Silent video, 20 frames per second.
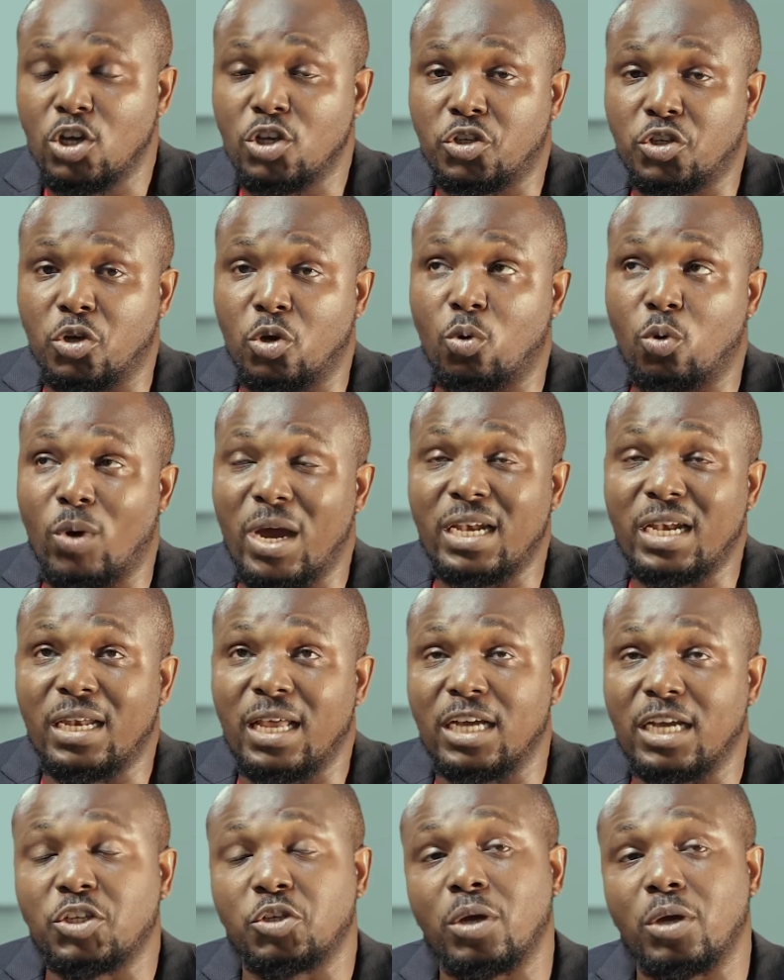So when
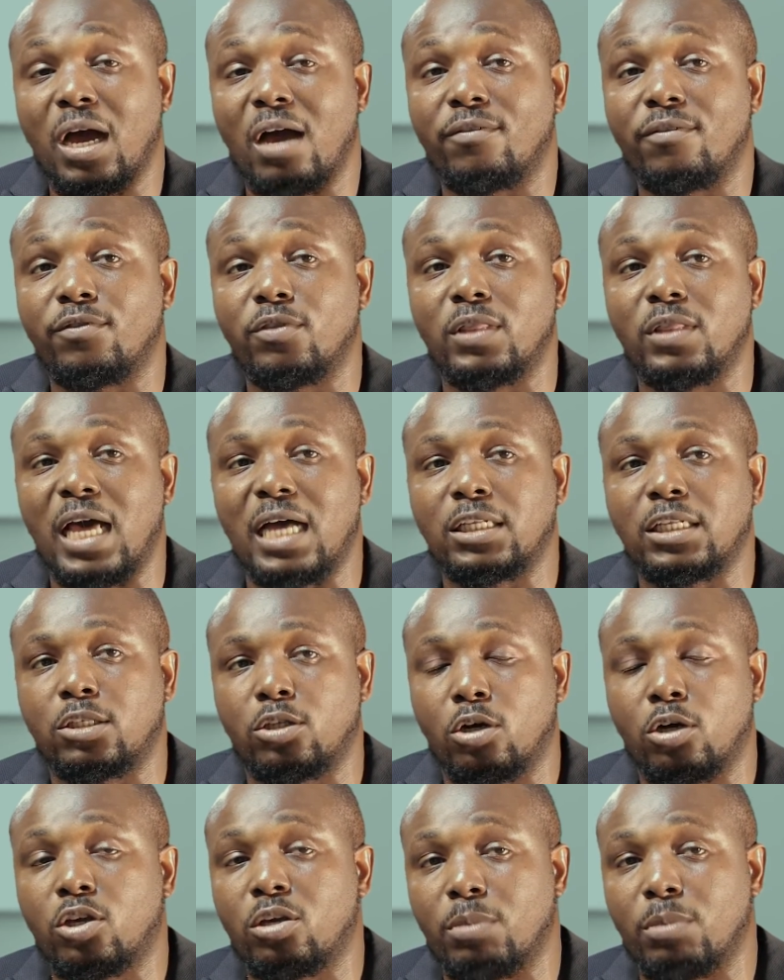next you have
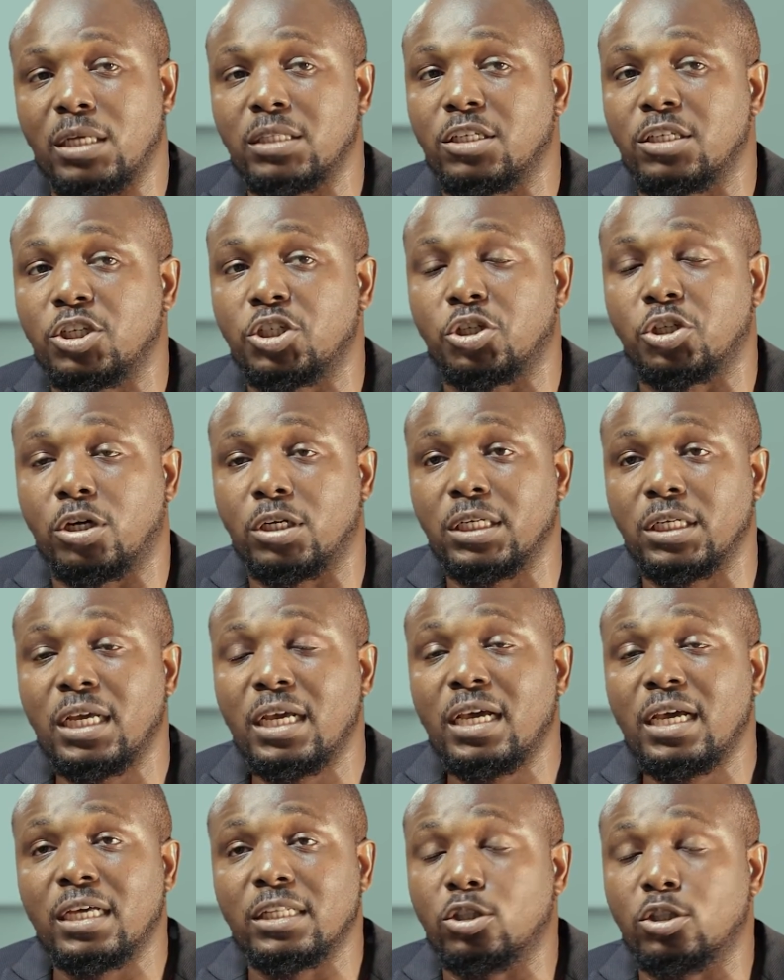that documentation
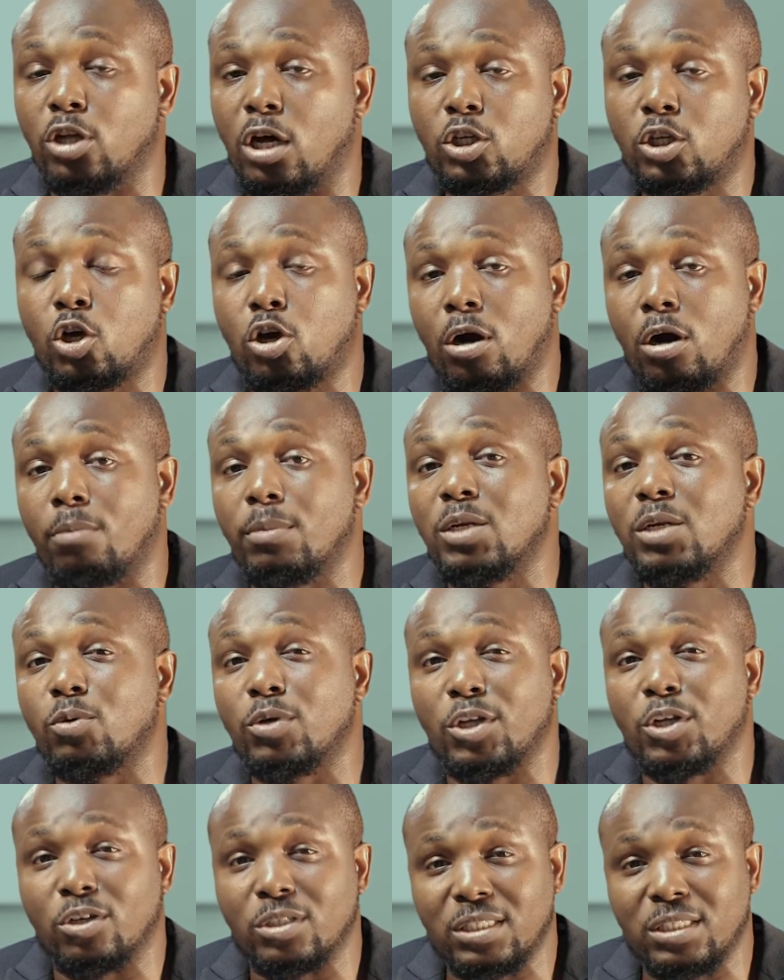not coming
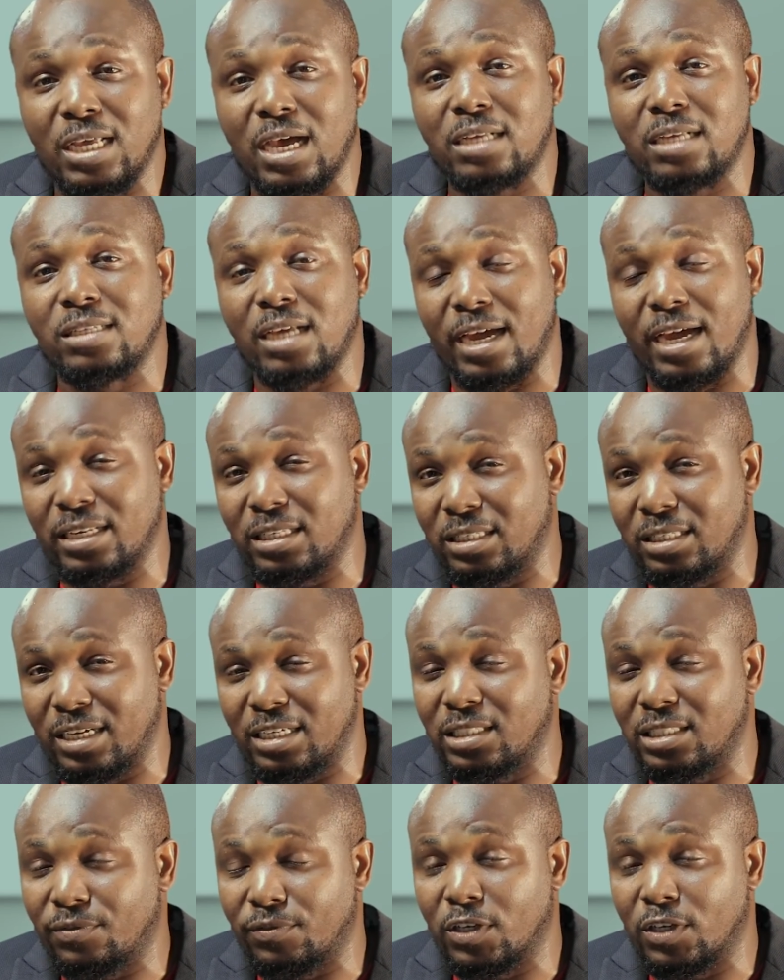with your tax
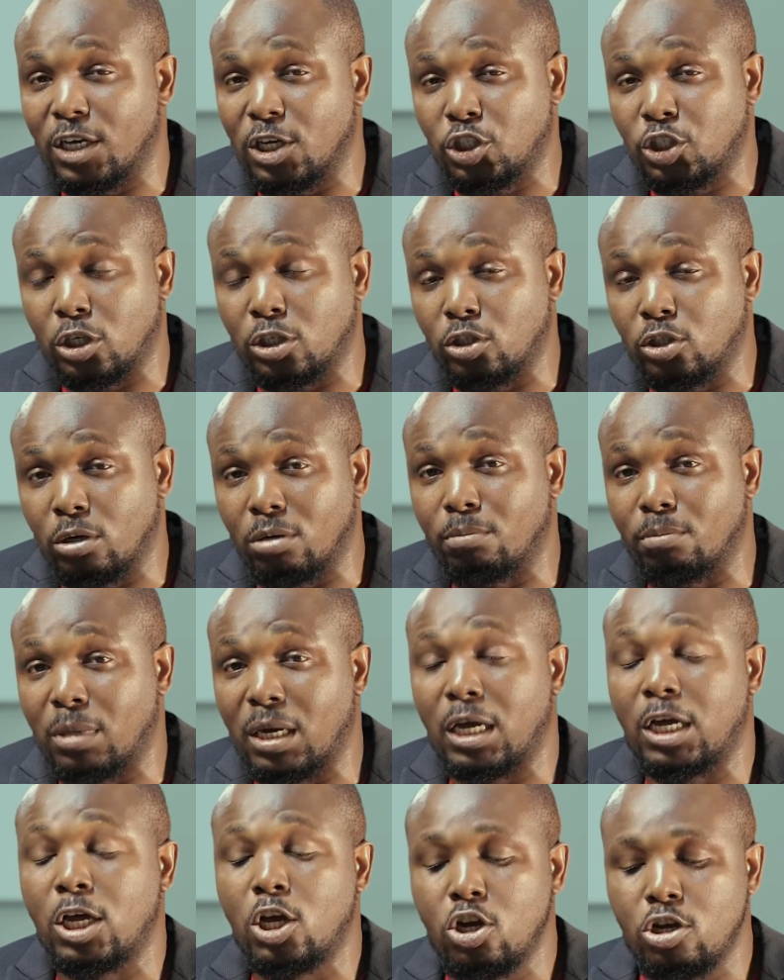identification
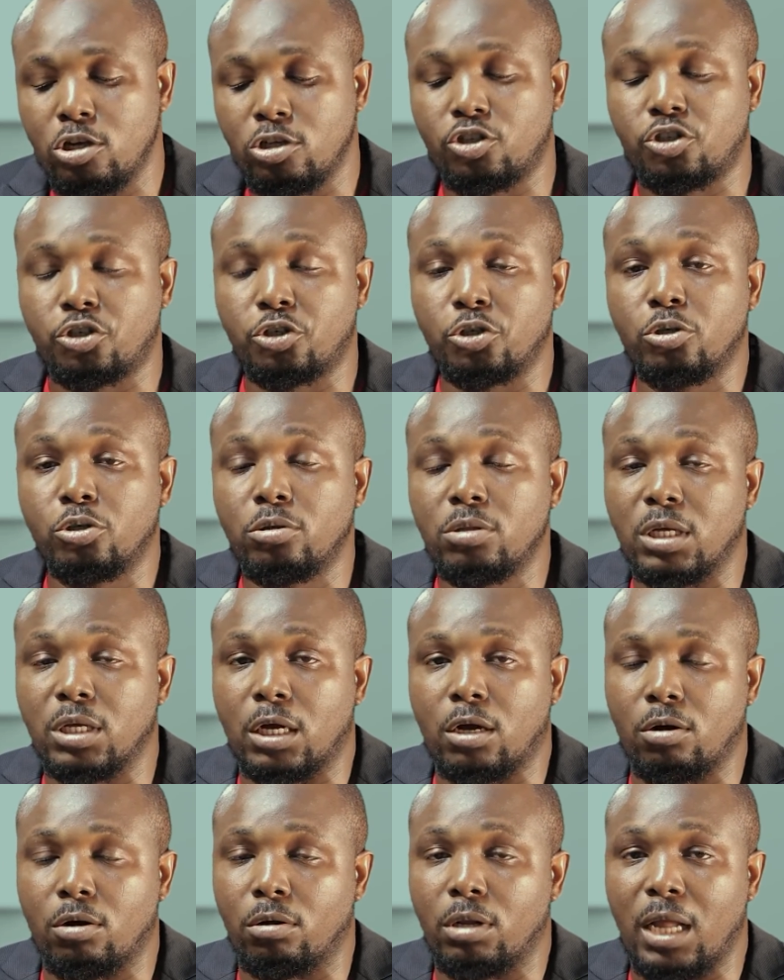number through the
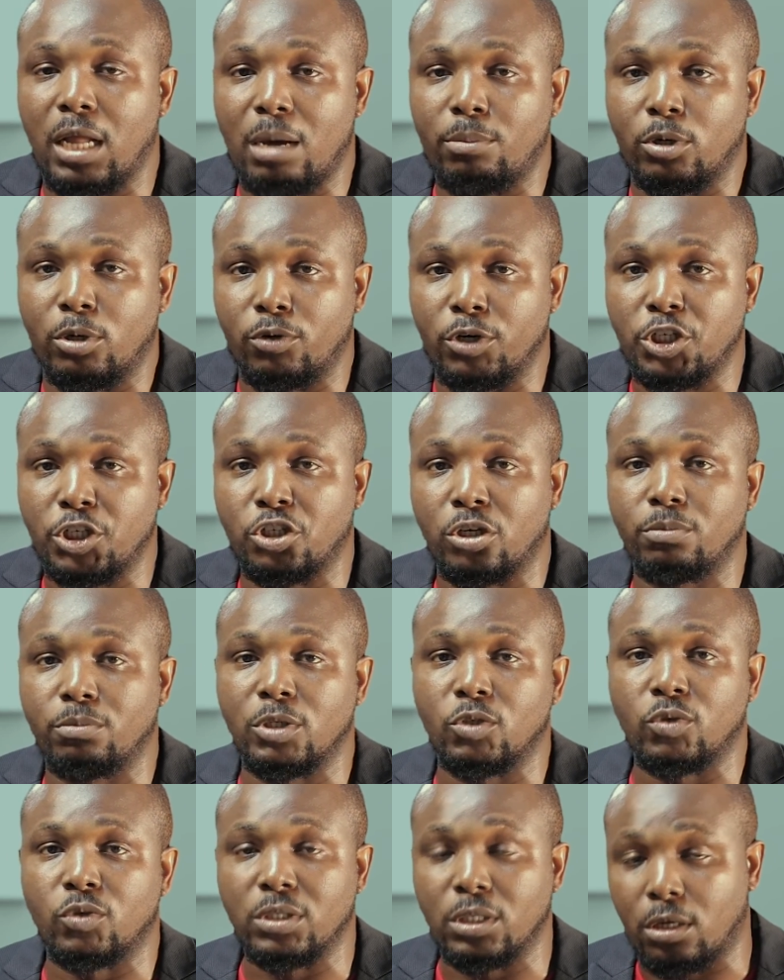collaboration
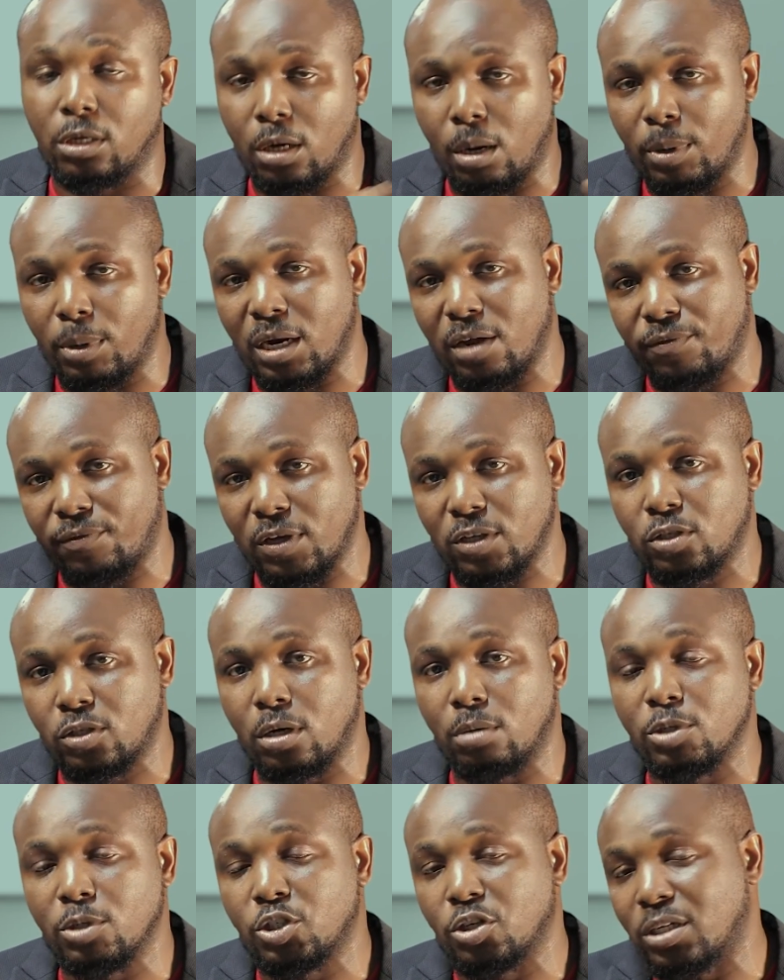between the Corporate Affairs
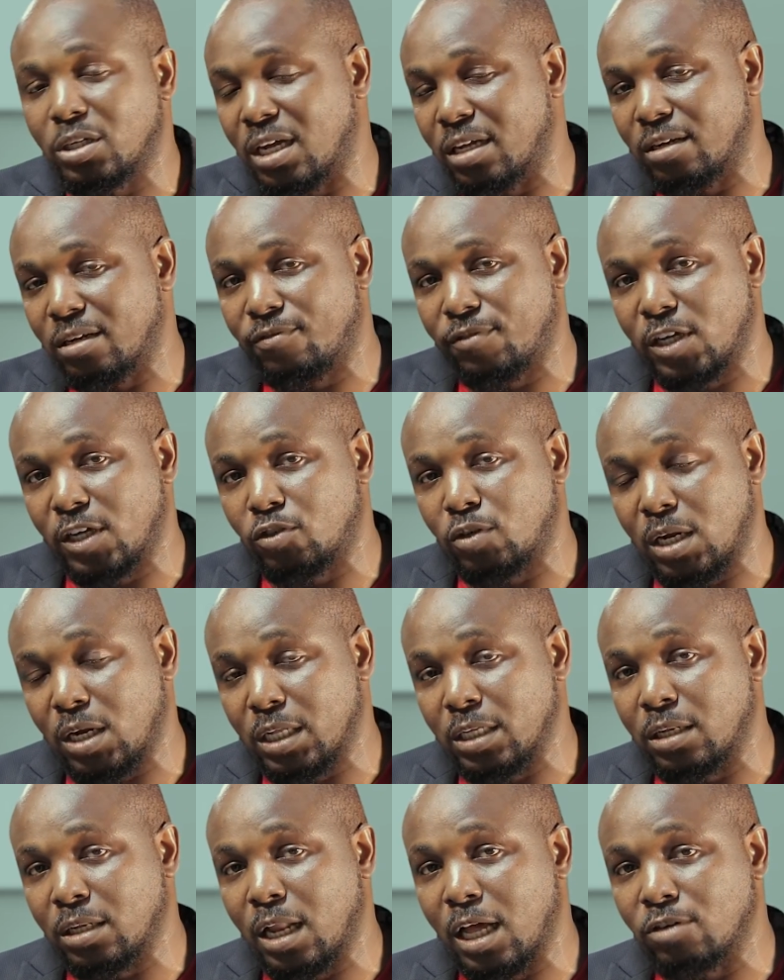Commission and
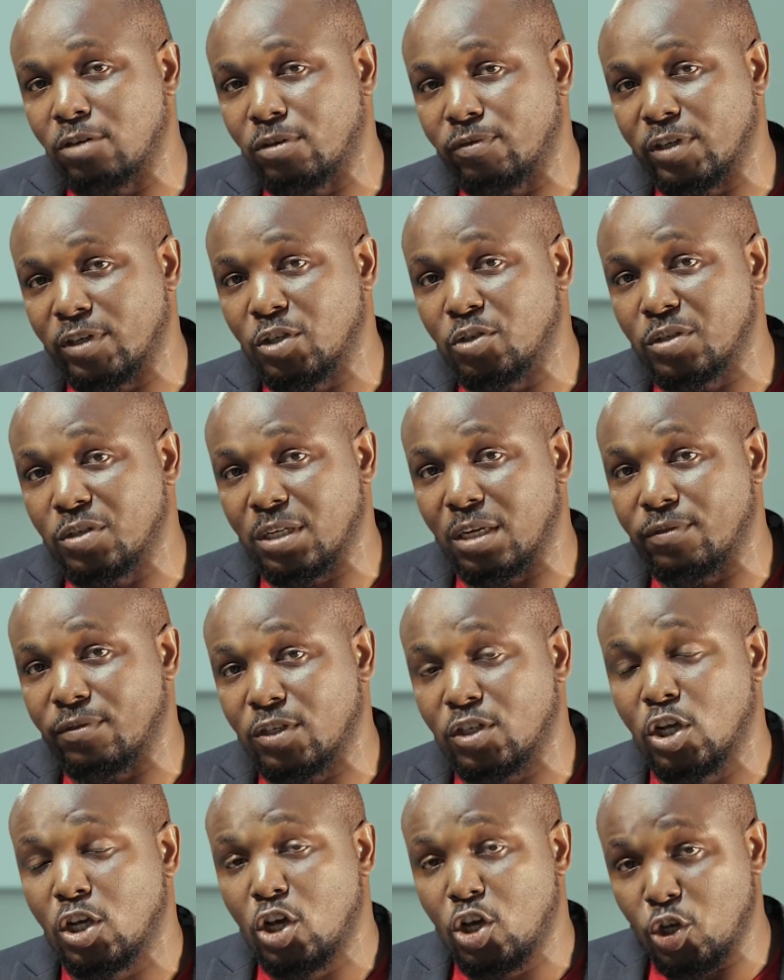Federal Inland Revenue
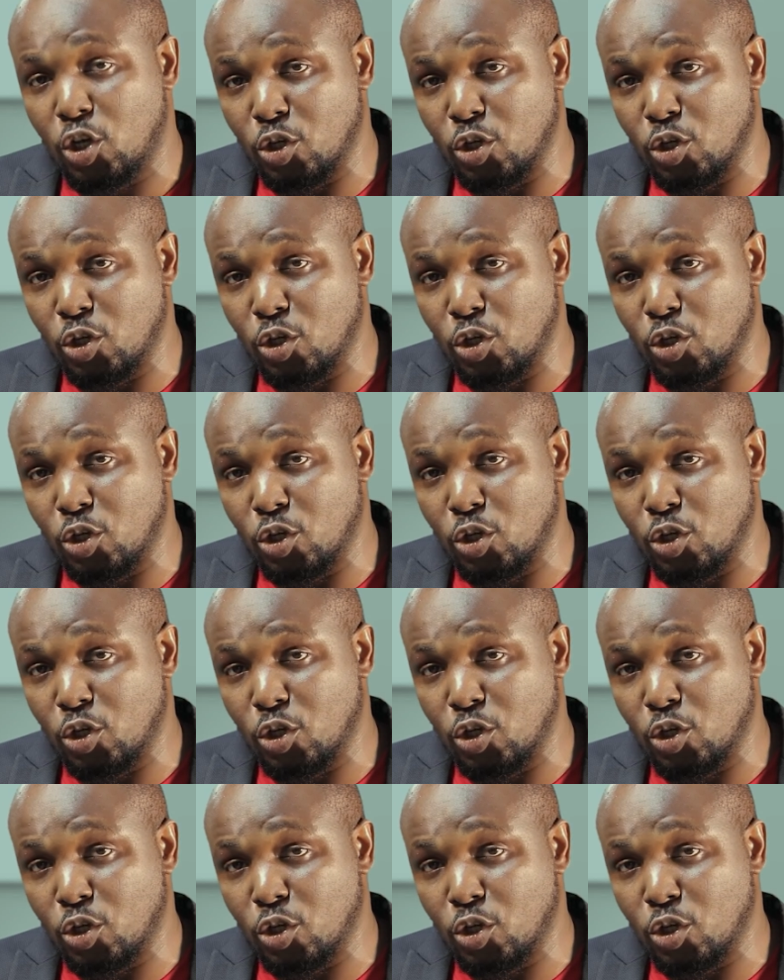Service,